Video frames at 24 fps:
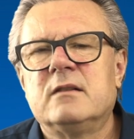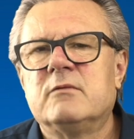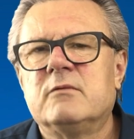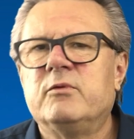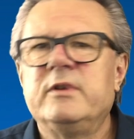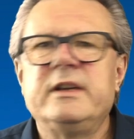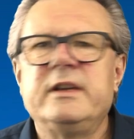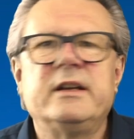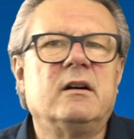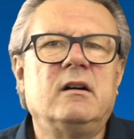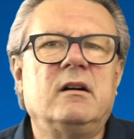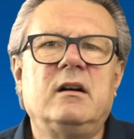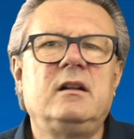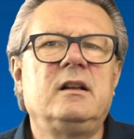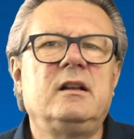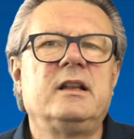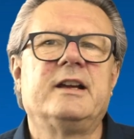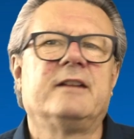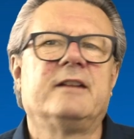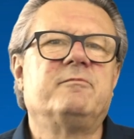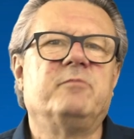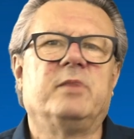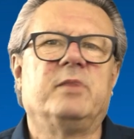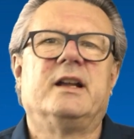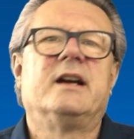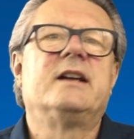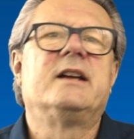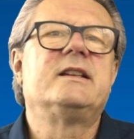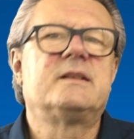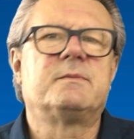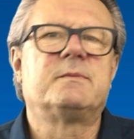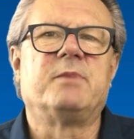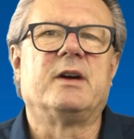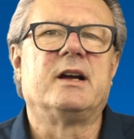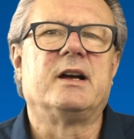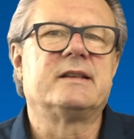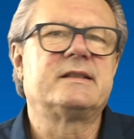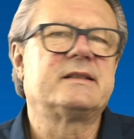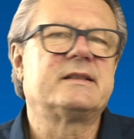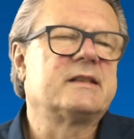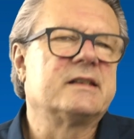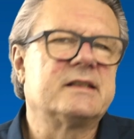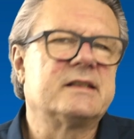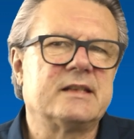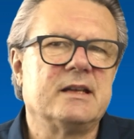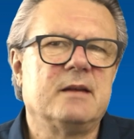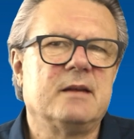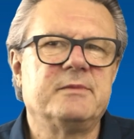We all have blind spots
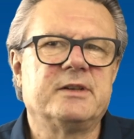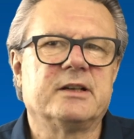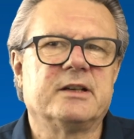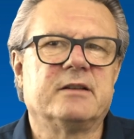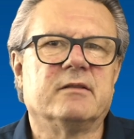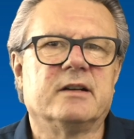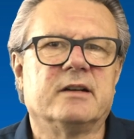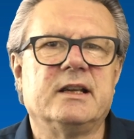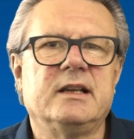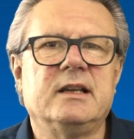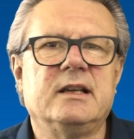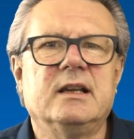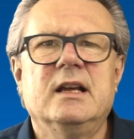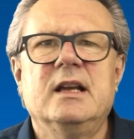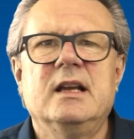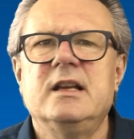to some degree.